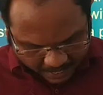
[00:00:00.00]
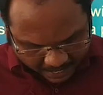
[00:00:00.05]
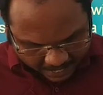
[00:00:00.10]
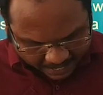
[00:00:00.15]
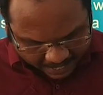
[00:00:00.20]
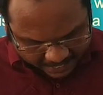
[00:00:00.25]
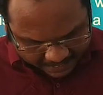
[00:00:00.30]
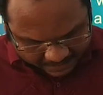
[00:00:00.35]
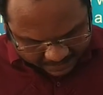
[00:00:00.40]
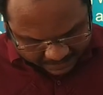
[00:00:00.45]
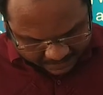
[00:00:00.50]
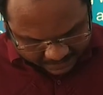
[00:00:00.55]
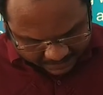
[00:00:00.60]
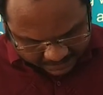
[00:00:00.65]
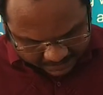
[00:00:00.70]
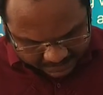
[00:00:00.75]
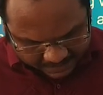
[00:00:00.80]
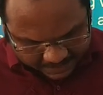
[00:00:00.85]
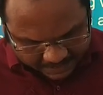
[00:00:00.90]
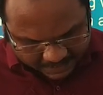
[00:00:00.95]

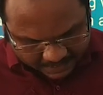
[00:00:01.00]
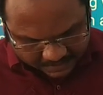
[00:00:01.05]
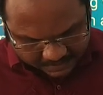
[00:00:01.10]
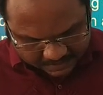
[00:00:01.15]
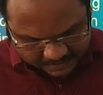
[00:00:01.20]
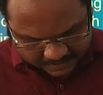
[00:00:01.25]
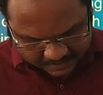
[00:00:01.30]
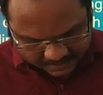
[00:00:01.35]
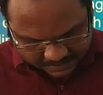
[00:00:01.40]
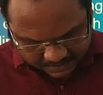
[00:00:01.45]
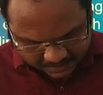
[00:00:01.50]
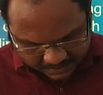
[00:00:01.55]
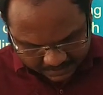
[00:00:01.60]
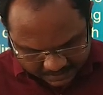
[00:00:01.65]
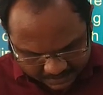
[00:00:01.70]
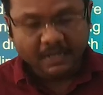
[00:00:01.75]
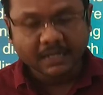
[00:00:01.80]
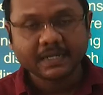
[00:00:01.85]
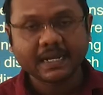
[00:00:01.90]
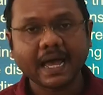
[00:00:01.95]
and D is
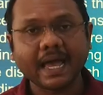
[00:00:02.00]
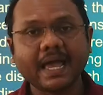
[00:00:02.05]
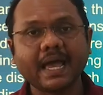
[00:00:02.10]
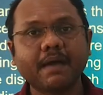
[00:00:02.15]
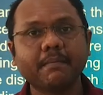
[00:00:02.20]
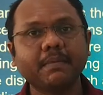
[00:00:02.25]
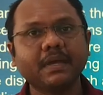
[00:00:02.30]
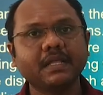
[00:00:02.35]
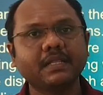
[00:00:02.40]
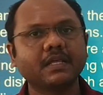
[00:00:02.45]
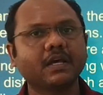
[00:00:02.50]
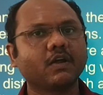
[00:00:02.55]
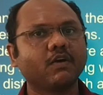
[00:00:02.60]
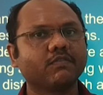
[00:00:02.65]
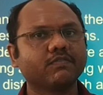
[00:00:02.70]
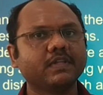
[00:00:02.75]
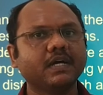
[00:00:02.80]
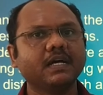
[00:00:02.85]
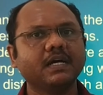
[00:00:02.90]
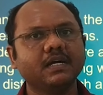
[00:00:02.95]
diameter
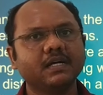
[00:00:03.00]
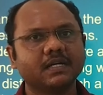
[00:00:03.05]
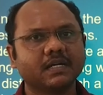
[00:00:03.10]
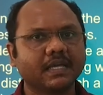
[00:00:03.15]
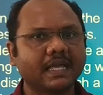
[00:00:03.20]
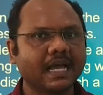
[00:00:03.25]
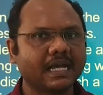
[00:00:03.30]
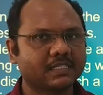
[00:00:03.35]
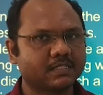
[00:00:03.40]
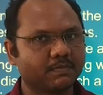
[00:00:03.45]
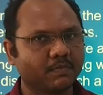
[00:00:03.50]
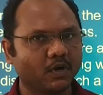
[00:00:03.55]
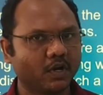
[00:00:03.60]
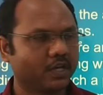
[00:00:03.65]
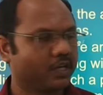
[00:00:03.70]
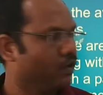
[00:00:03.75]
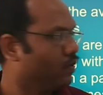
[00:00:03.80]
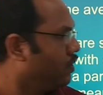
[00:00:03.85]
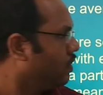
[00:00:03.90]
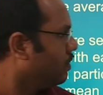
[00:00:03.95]
of the gas
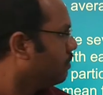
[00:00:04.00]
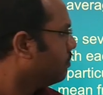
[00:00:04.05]
molecule.